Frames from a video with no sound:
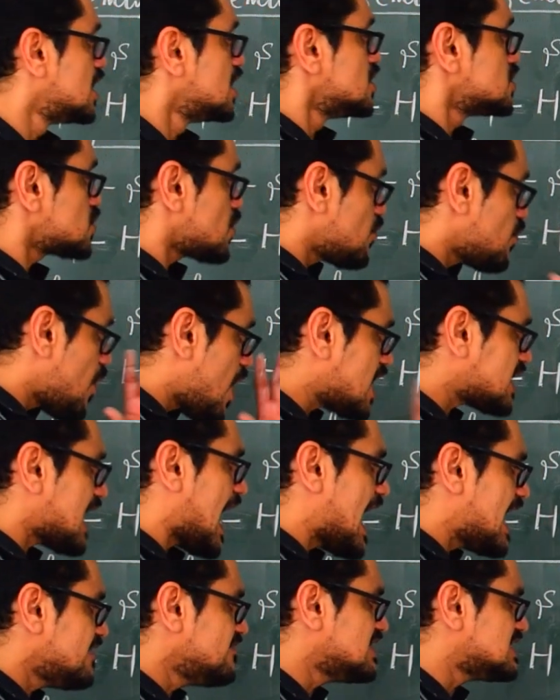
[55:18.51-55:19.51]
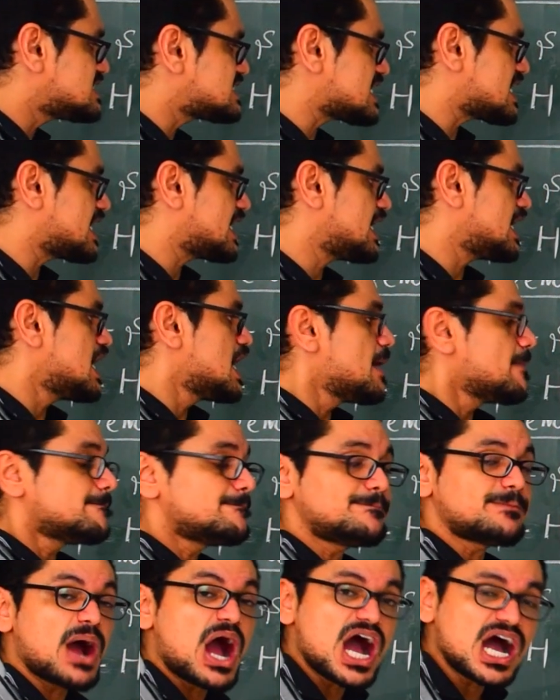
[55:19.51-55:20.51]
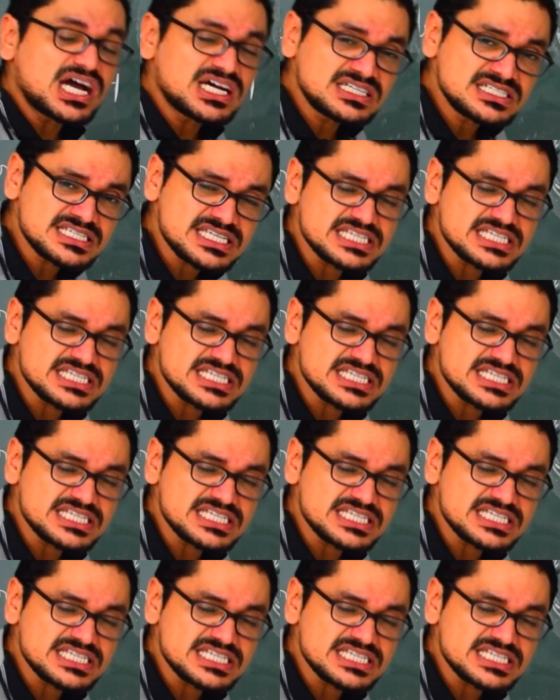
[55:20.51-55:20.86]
So what I will say, pons